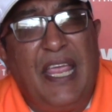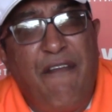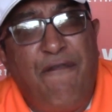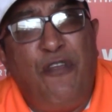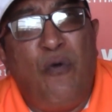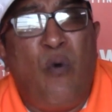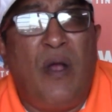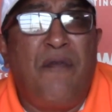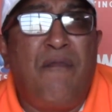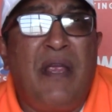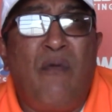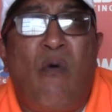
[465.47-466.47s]
If you're
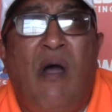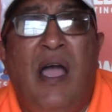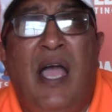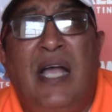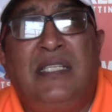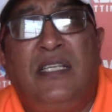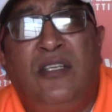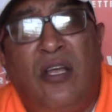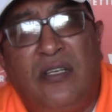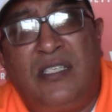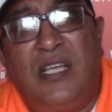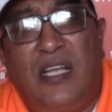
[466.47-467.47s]
wondering why I did
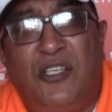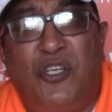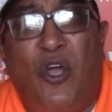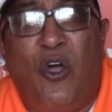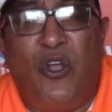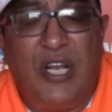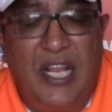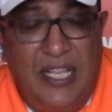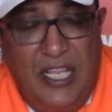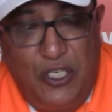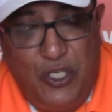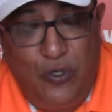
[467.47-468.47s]
not touch on
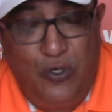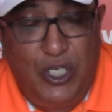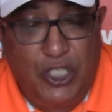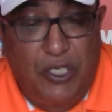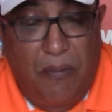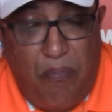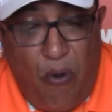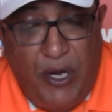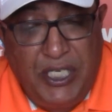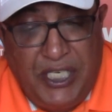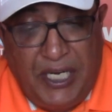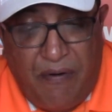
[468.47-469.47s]
the 2
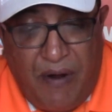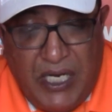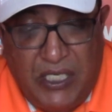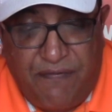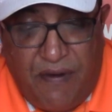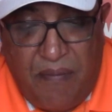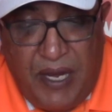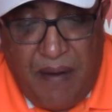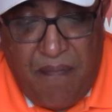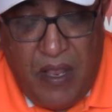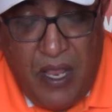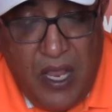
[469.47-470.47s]
disappointing runs from
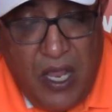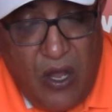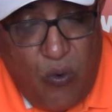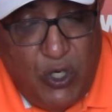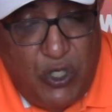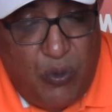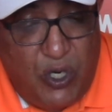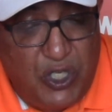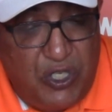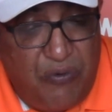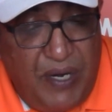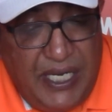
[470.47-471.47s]
him, which
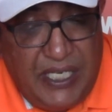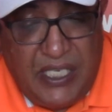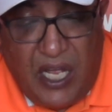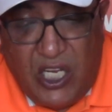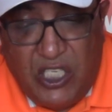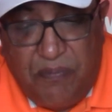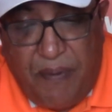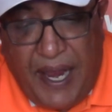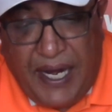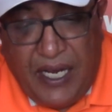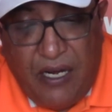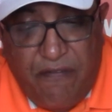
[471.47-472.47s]
was 3 starts
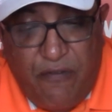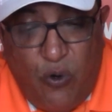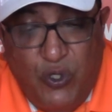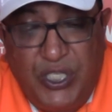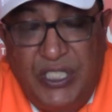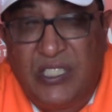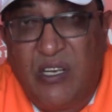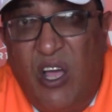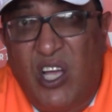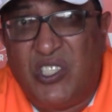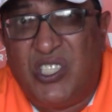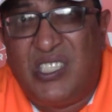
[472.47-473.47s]
back and of course his
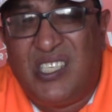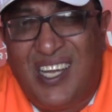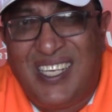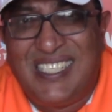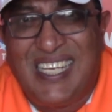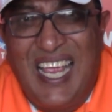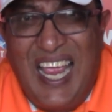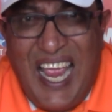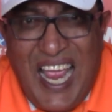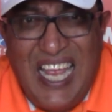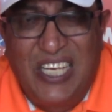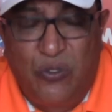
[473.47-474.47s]
last start
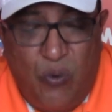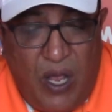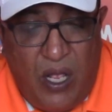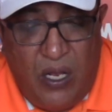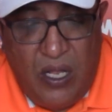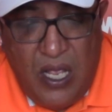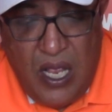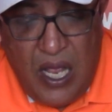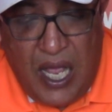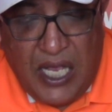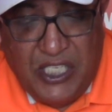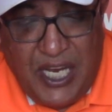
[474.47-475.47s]
as well,
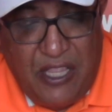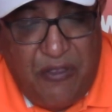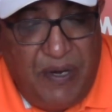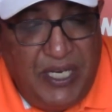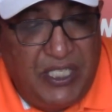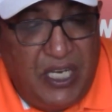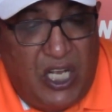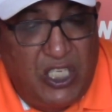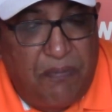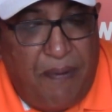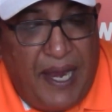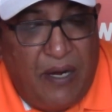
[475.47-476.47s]
I say 3
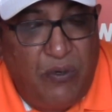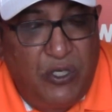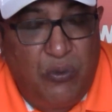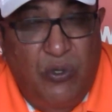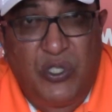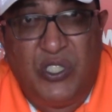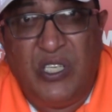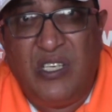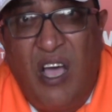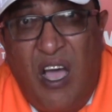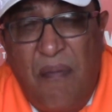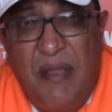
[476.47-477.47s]
starts back, which was the
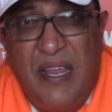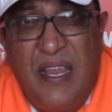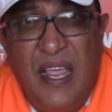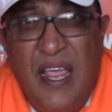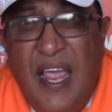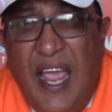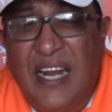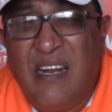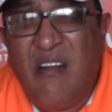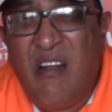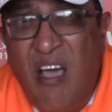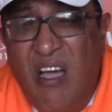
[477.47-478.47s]
Derby,
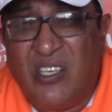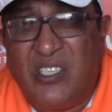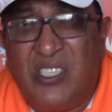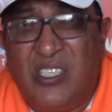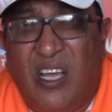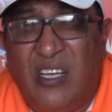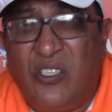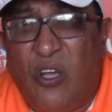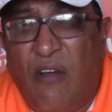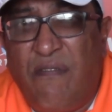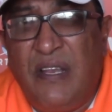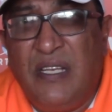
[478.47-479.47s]
and last start
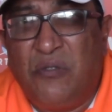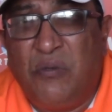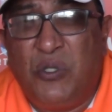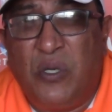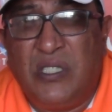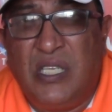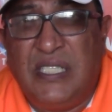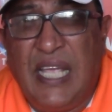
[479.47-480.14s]
of his, which was the